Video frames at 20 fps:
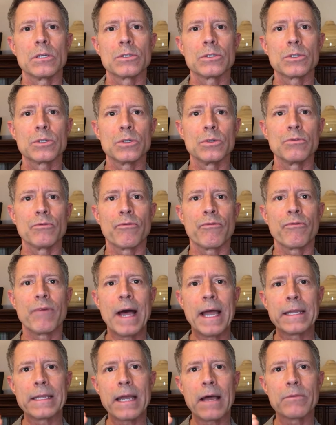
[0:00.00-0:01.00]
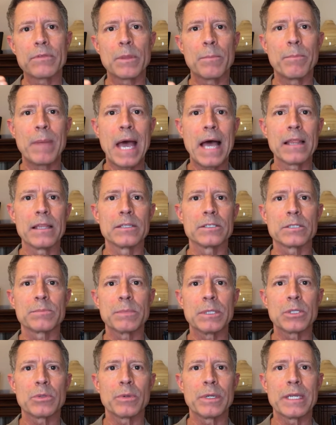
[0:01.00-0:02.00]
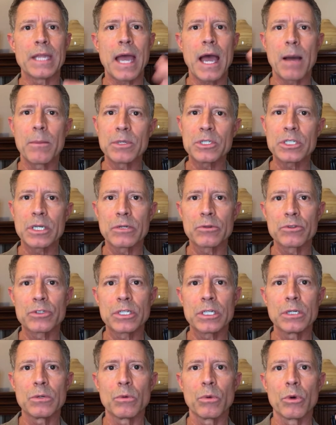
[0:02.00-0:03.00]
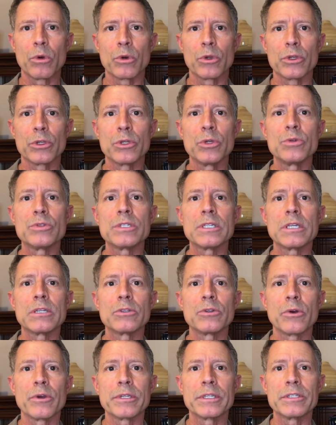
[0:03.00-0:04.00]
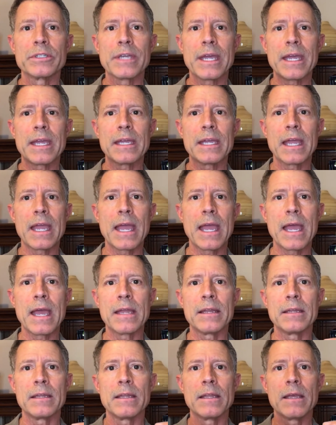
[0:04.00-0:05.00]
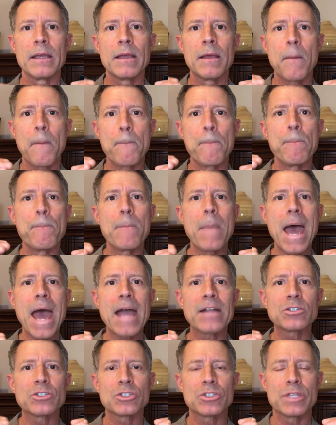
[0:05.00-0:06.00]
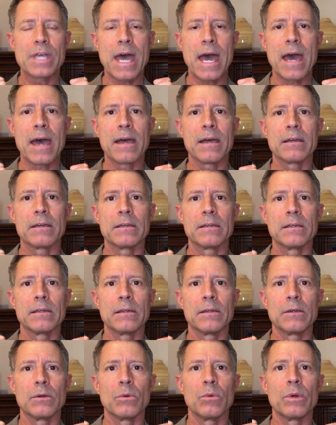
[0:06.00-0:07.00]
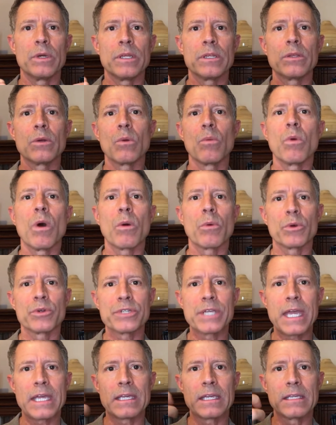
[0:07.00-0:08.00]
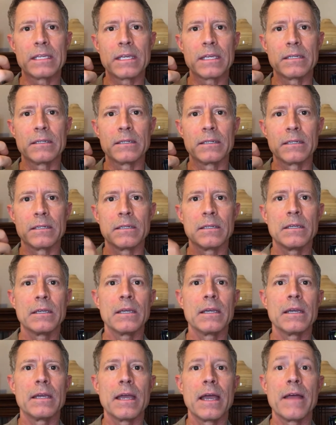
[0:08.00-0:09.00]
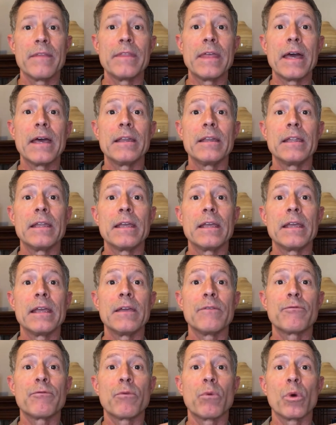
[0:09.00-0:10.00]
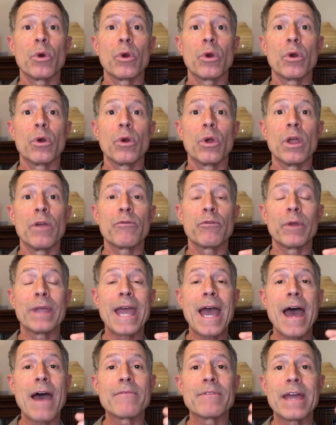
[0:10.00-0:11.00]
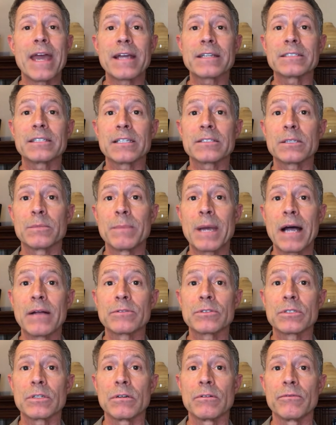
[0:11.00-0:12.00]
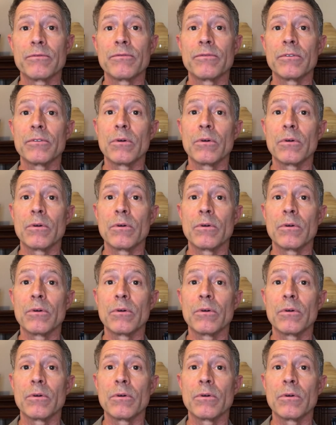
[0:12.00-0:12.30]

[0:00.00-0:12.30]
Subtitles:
to find out the balance between how much energy we're using during the day and match that with what we're taking in. And then if we have excess amounts that